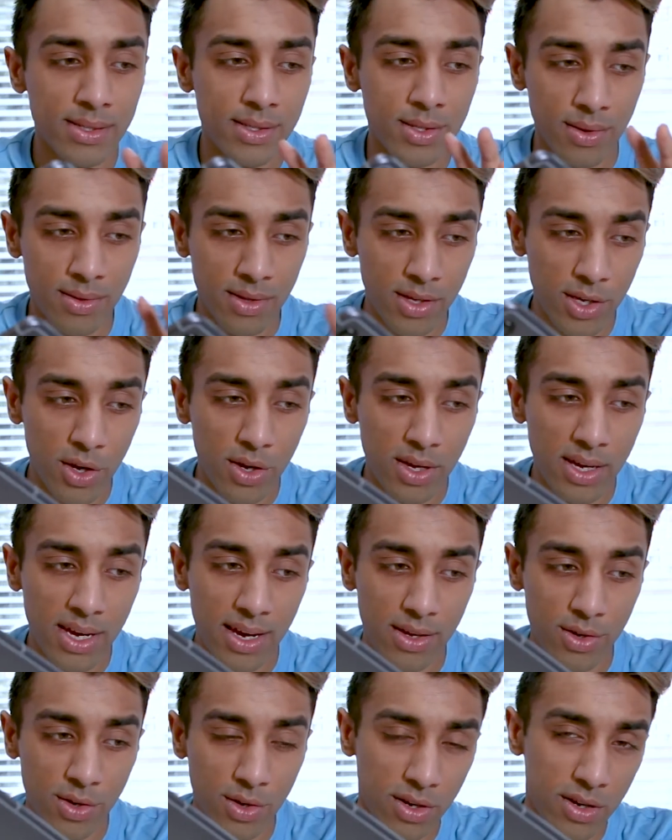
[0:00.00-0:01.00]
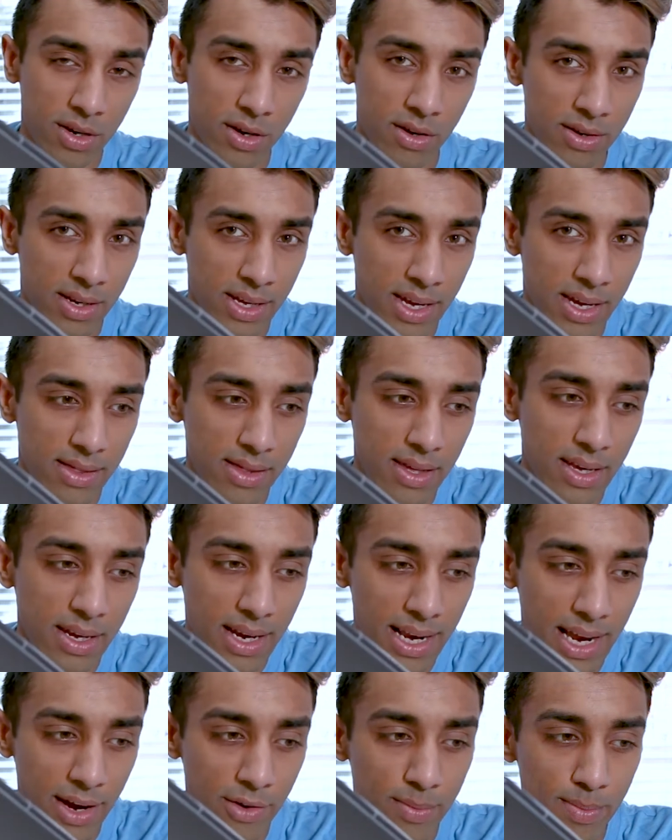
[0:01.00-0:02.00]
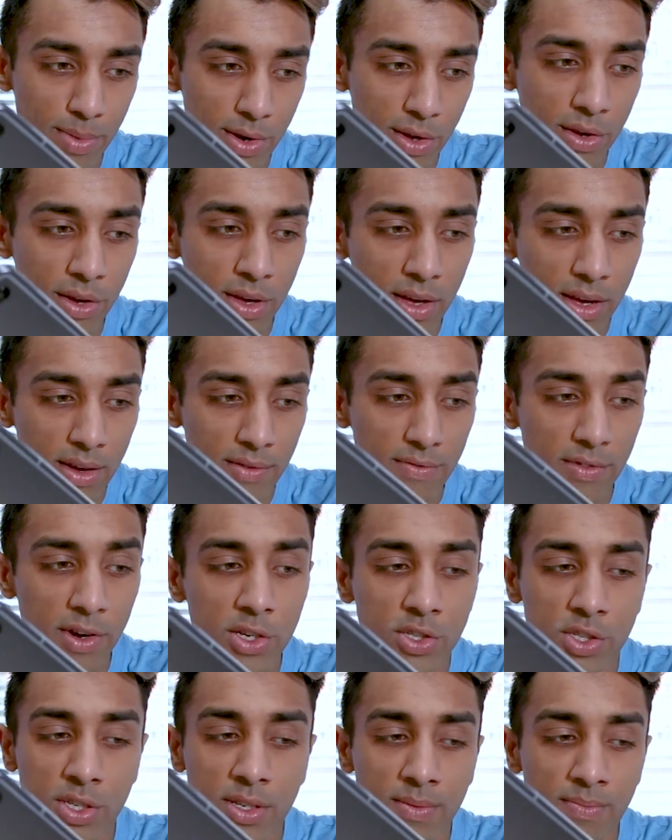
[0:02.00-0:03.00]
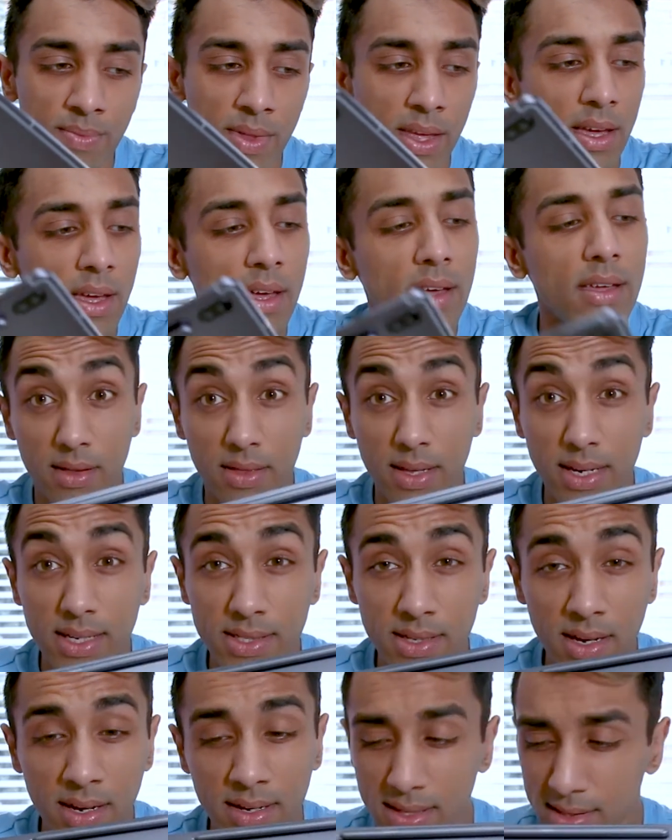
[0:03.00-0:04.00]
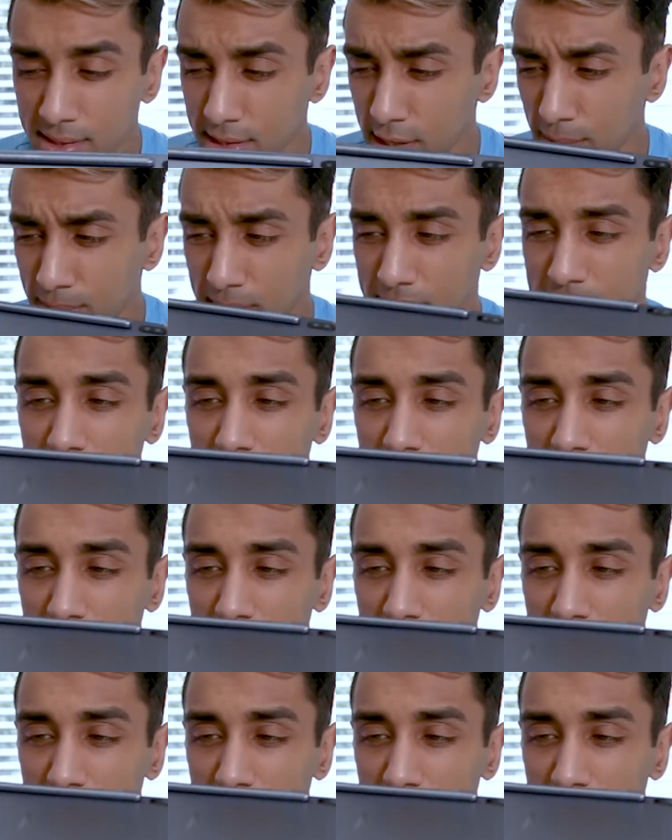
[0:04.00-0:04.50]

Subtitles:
So in the UK you can't get the Cloud Blue version. The design is super